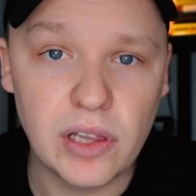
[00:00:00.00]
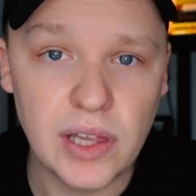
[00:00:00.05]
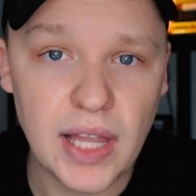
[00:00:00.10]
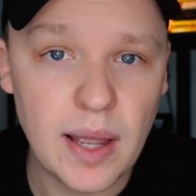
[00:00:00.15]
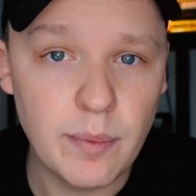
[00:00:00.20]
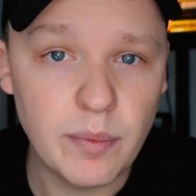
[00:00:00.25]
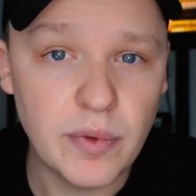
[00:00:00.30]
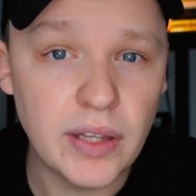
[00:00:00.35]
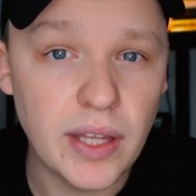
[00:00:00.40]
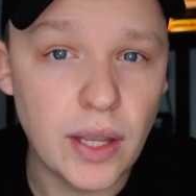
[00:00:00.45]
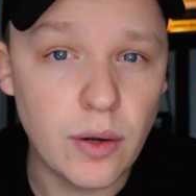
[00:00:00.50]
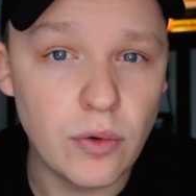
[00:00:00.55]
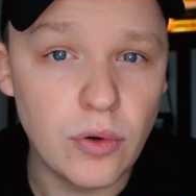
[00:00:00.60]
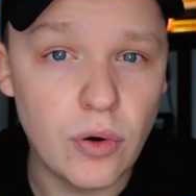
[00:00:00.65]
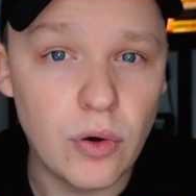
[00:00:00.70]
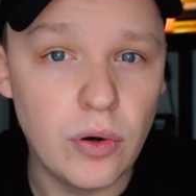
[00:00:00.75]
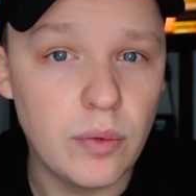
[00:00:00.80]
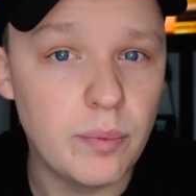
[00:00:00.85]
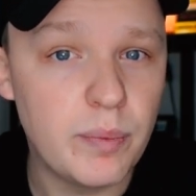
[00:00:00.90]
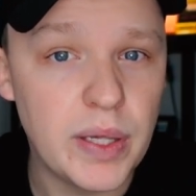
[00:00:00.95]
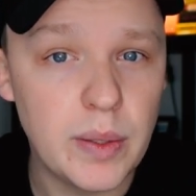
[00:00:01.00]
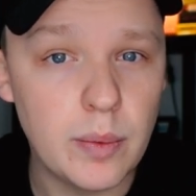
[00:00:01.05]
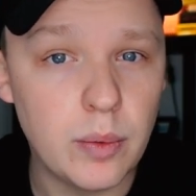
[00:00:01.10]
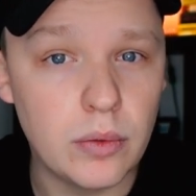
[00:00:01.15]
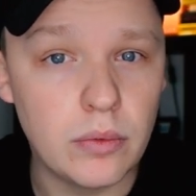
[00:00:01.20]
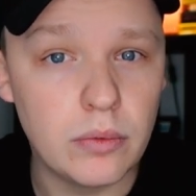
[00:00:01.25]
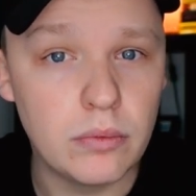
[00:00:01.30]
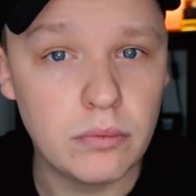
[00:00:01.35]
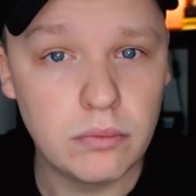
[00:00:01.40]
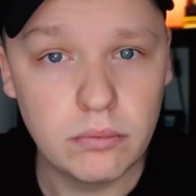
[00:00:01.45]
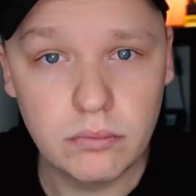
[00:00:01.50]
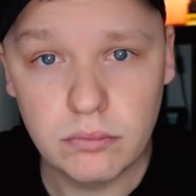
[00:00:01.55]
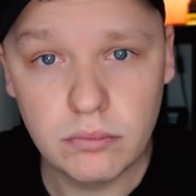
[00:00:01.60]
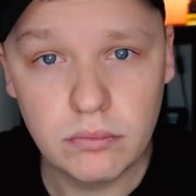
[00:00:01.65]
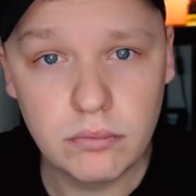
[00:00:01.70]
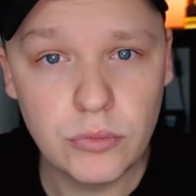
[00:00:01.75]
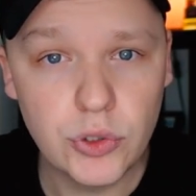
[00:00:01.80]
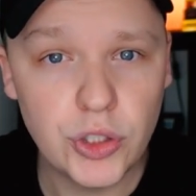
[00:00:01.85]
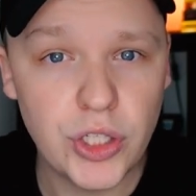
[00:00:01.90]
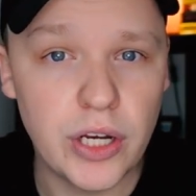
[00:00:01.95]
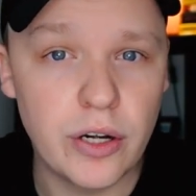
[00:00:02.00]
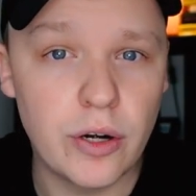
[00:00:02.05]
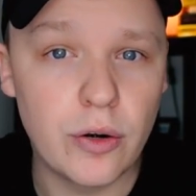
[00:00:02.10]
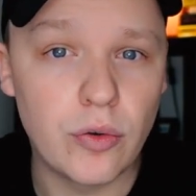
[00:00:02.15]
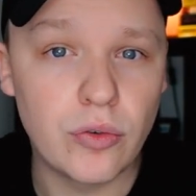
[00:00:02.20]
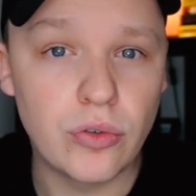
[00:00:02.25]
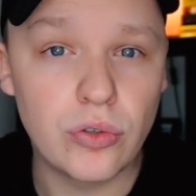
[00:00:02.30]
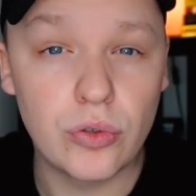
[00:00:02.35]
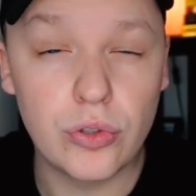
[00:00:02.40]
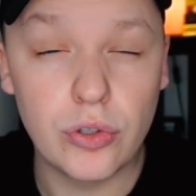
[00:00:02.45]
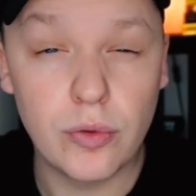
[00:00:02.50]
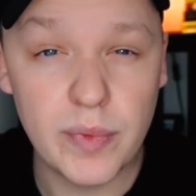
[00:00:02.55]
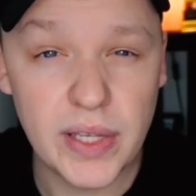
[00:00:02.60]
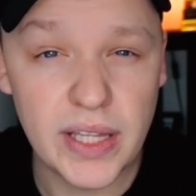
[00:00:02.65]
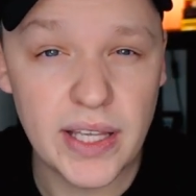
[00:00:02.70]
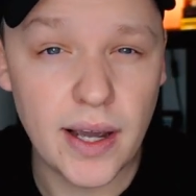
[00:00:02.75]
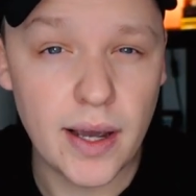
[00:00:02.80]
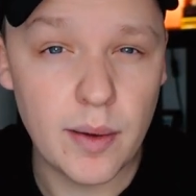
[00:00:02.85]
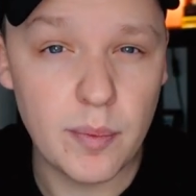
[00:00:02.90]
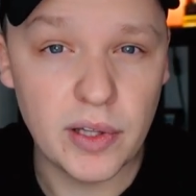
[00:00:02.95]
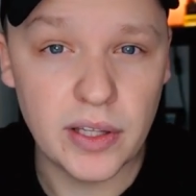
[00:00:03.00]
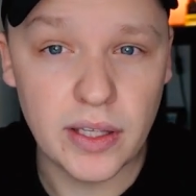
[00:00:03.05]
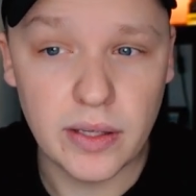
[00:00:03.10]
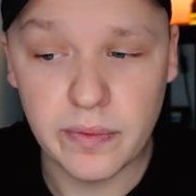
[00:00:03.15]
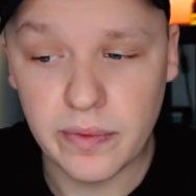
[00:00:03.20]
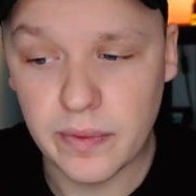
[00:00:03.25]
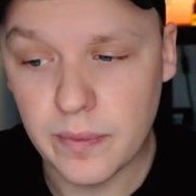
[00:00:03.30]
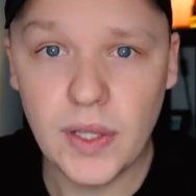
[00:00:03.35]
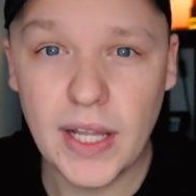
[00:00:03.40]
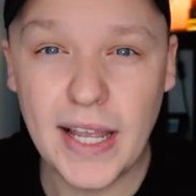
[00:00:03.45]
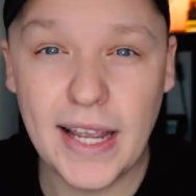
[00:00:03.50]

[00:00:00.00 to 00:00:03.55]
clamped down on people sharing on social media, I believe.